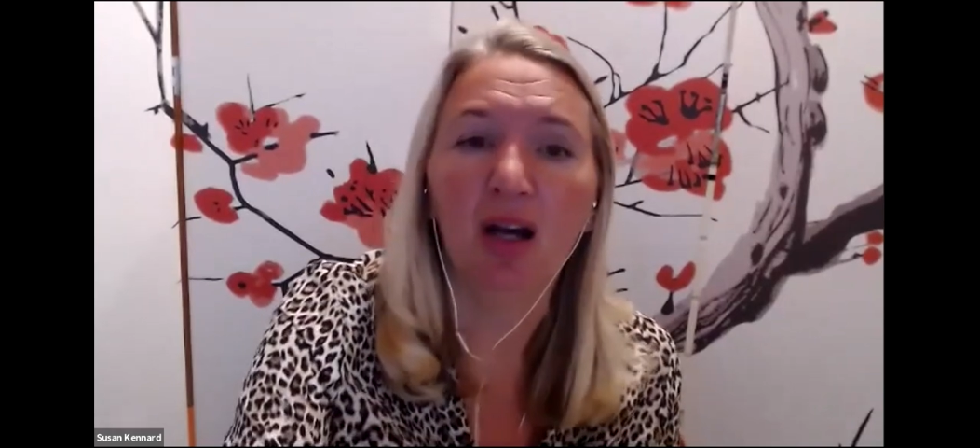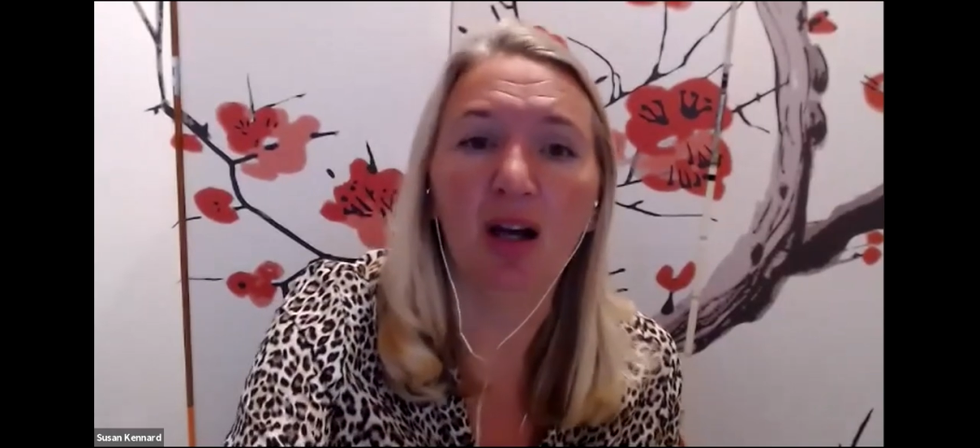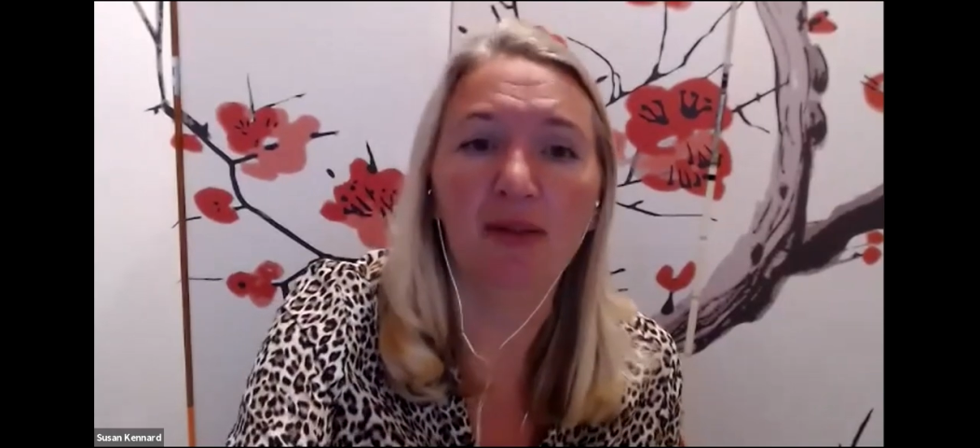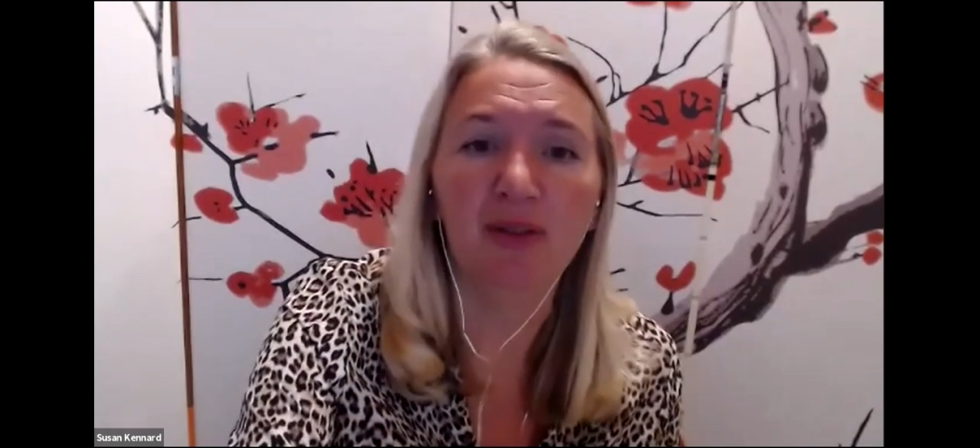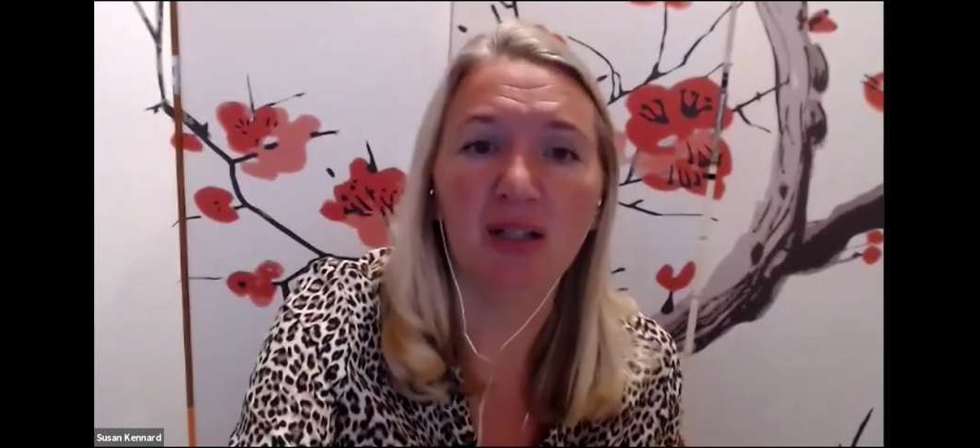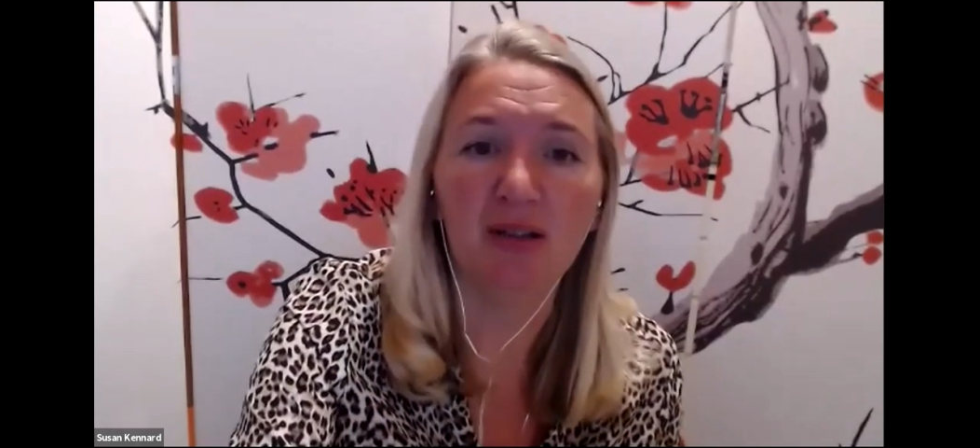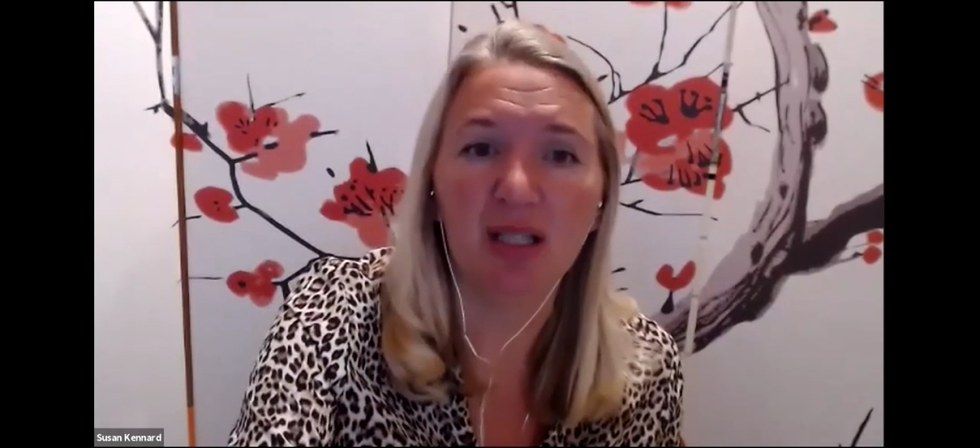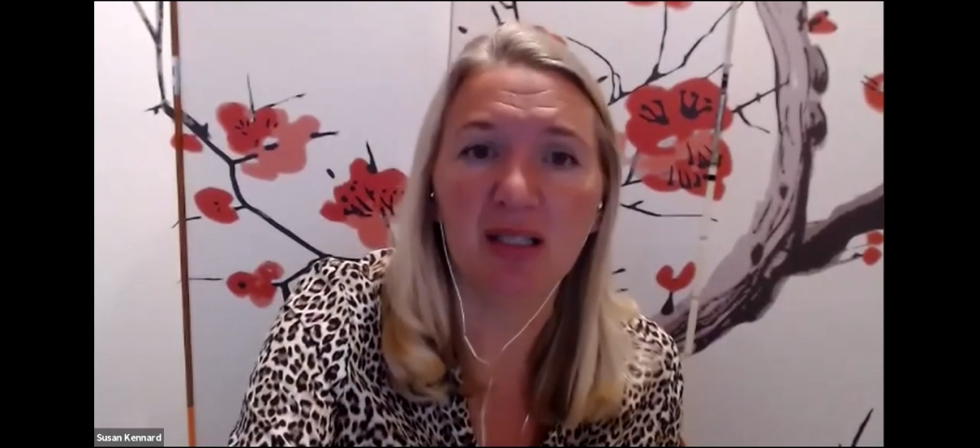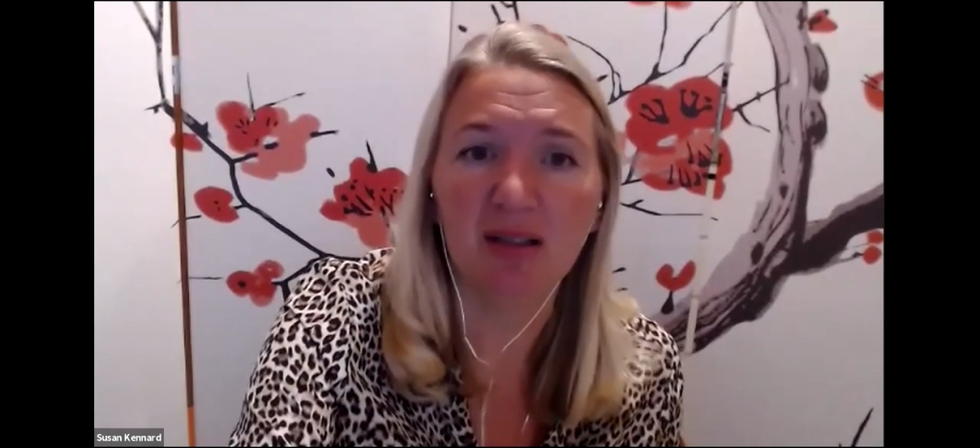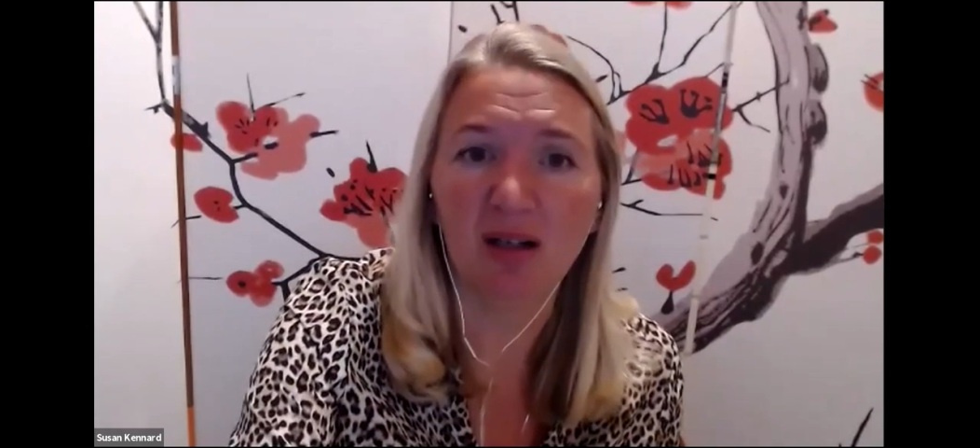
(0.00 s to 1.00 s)
I've
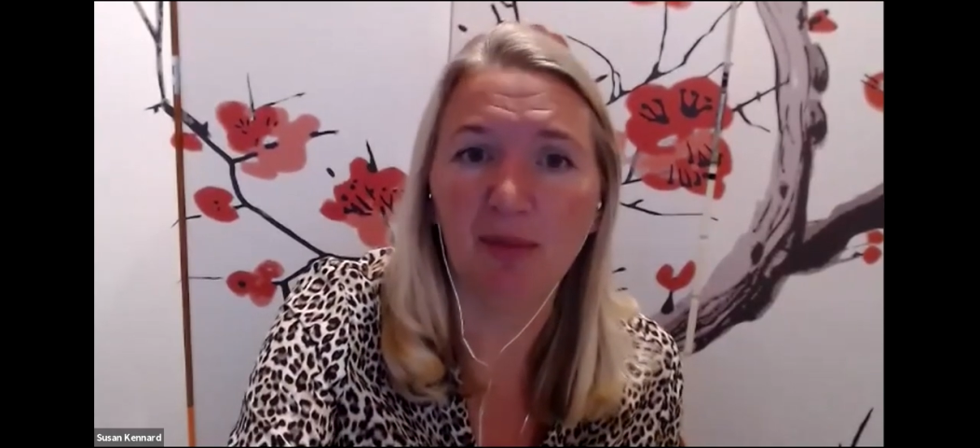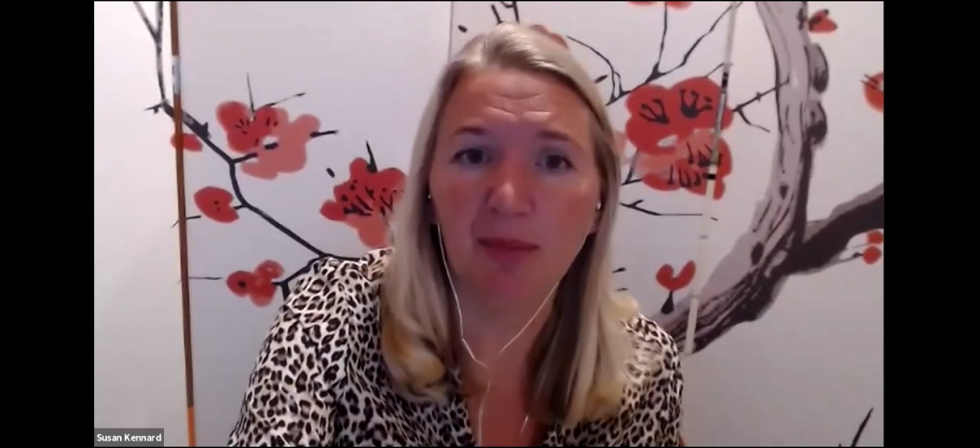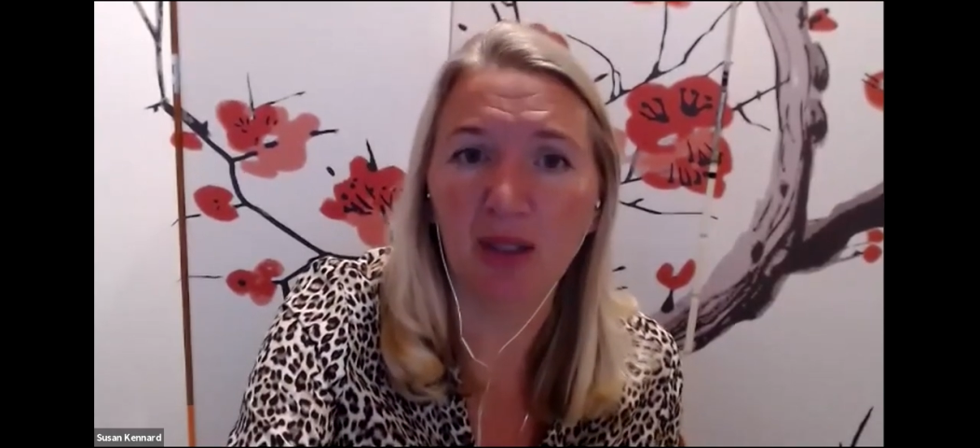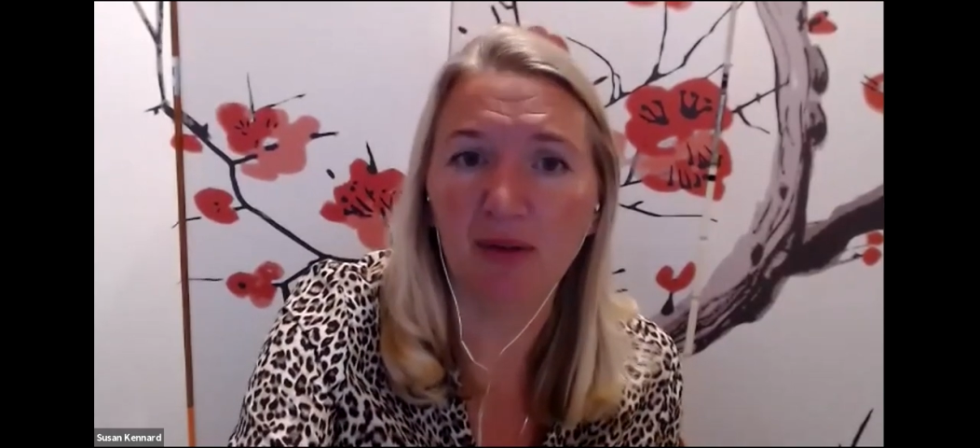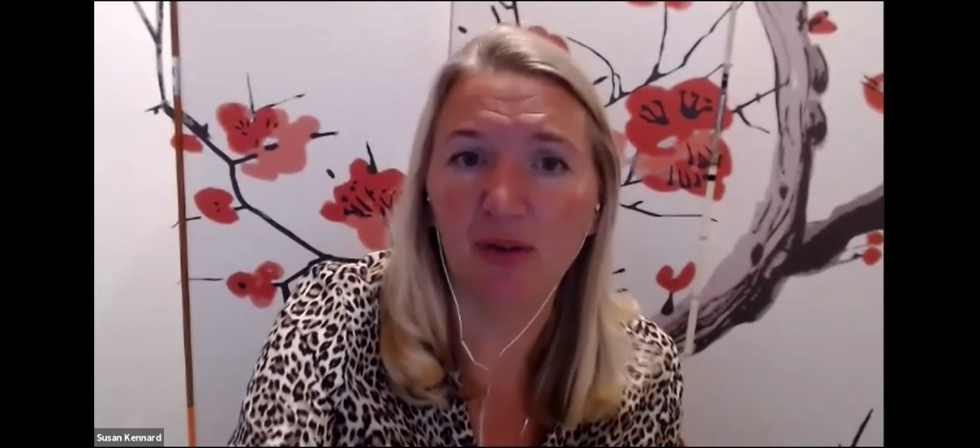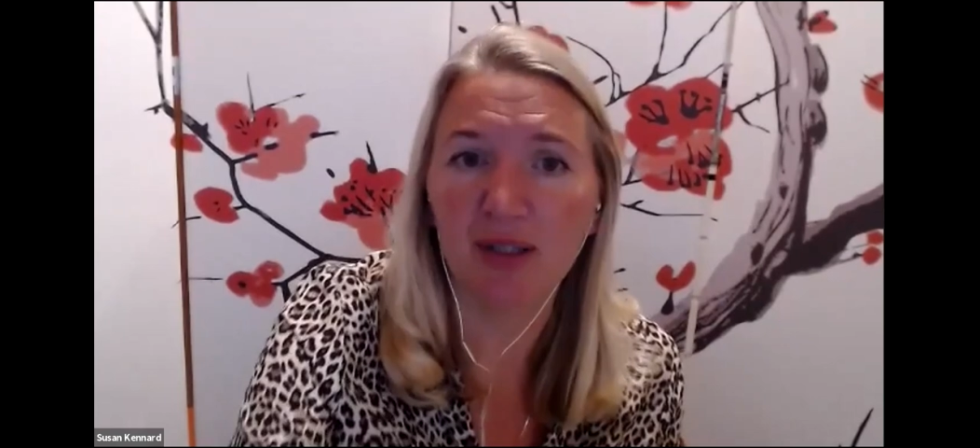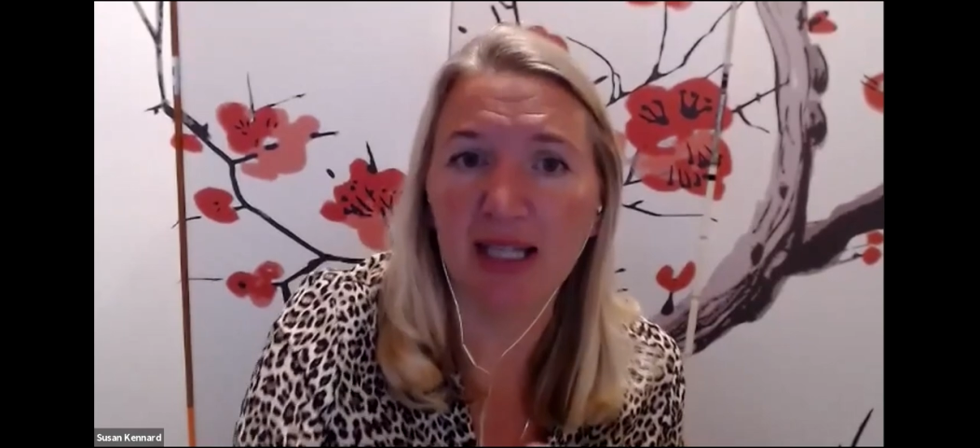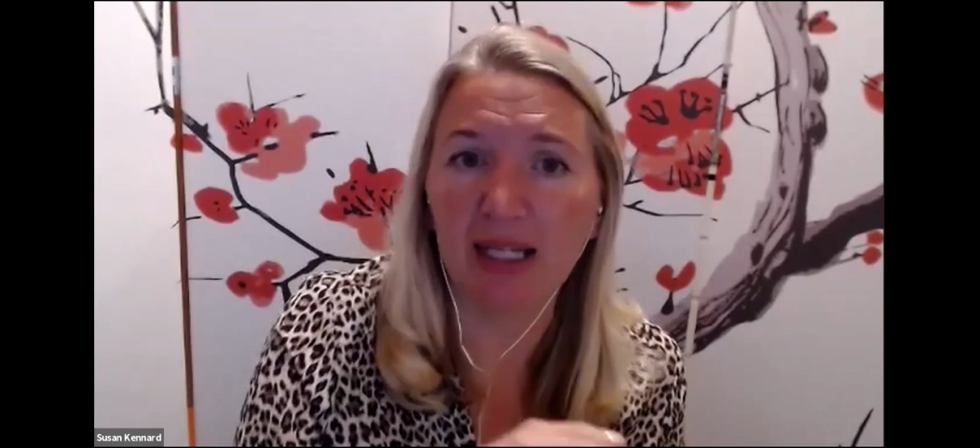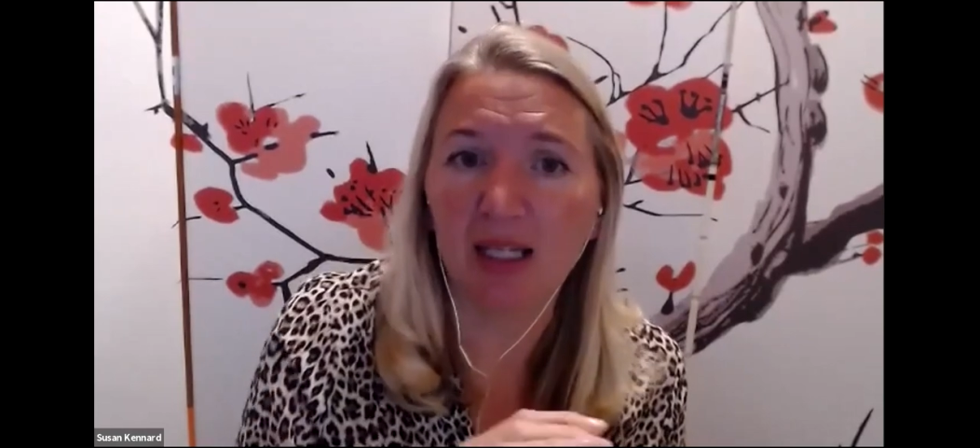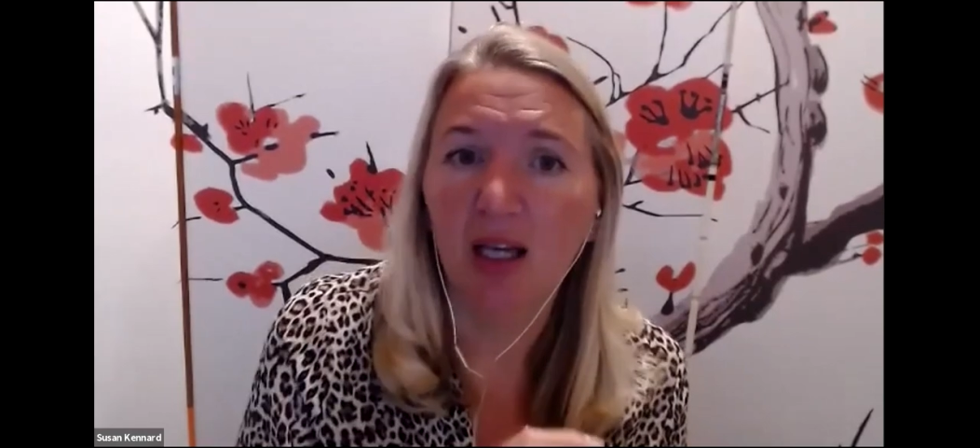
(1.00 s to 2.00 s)
noticed, I'll unmute you for a
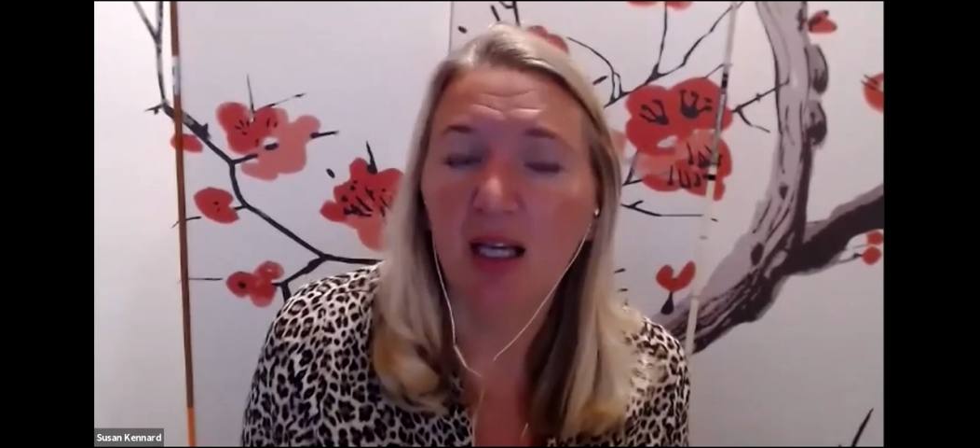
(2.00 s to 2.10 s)
sec.